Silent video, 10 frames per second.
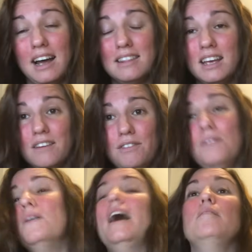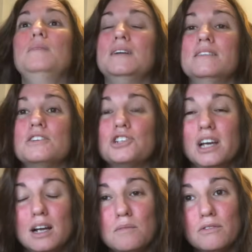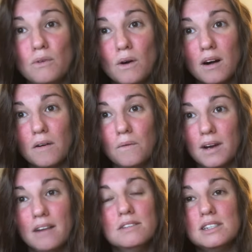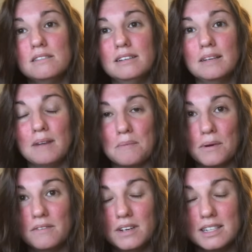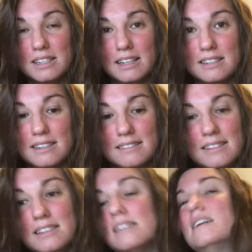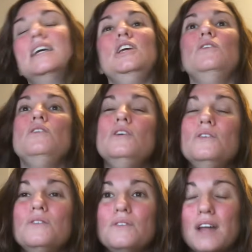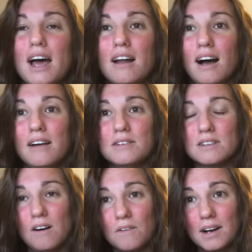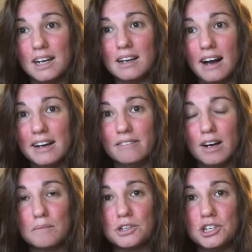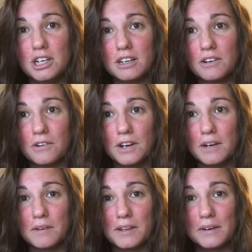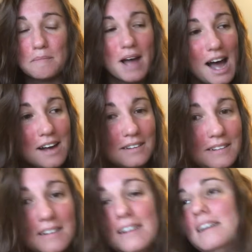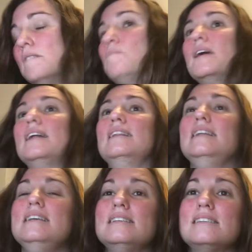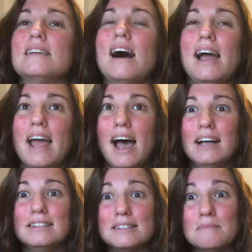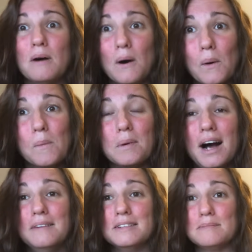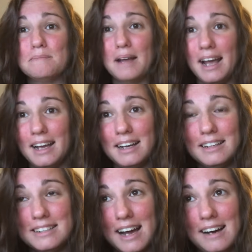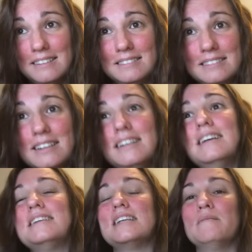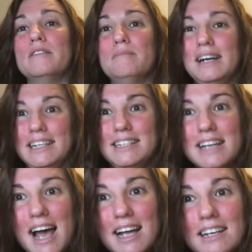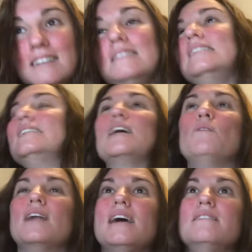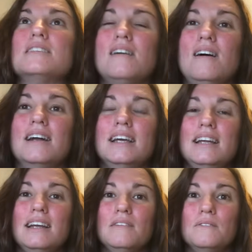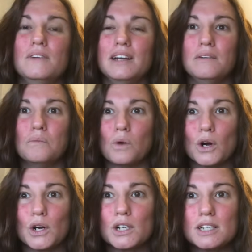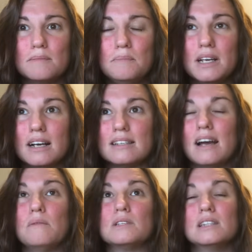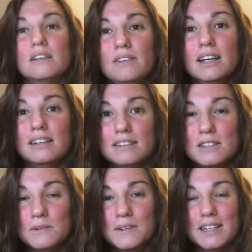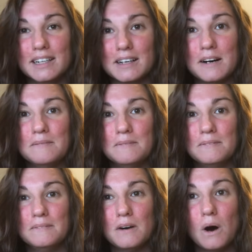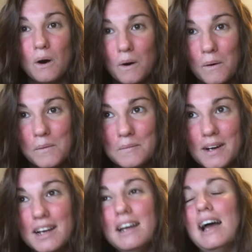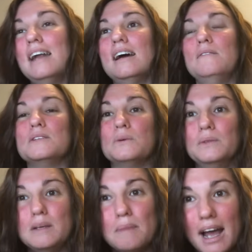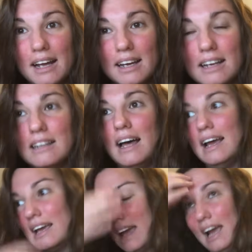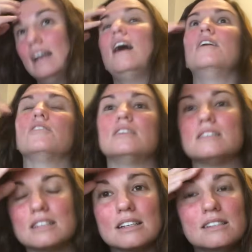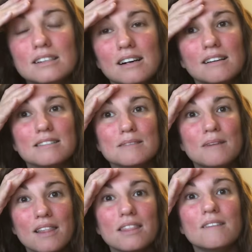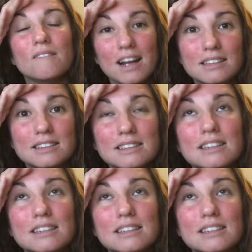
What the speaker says: I think if you have been on this channel before, when I was doing my previous debt series, you knew that I was already kind of up shit creek without a paddle, but at least I had some hope. I was paying down some of my debt. Like when I was on it, it worked because I was living in a dual income home and I was only paying like $860 a month in rent.